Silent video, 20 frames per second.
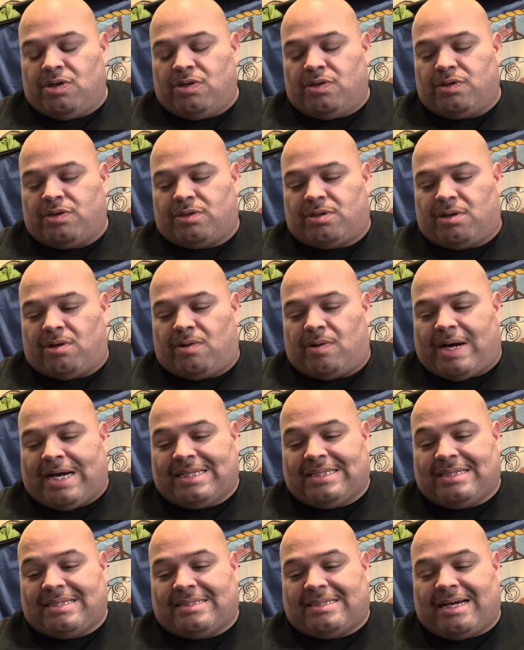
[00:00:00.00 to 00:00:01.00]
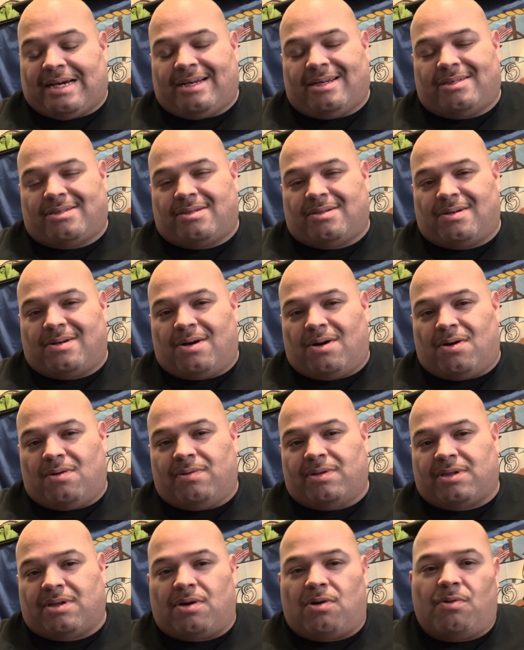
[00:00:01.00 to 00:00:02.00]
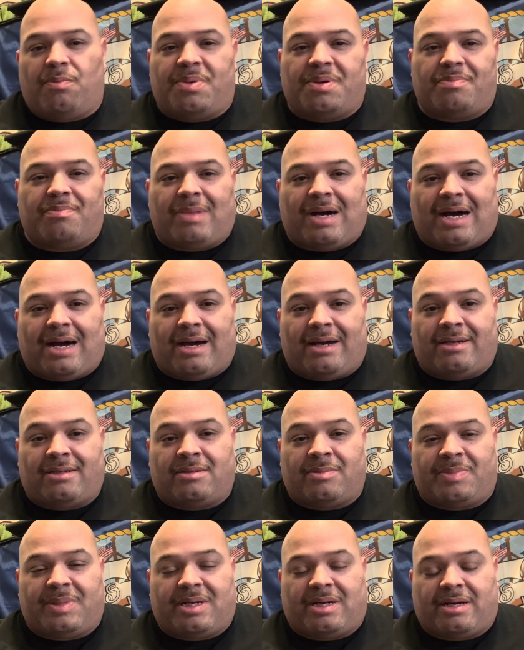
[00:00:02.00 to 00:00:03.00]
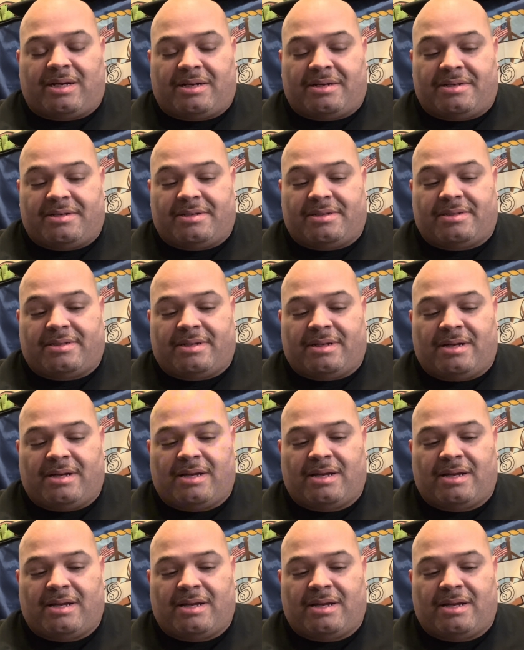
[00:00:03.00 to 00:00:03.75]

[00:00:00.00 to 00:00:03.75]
So I decided to go with the open mind because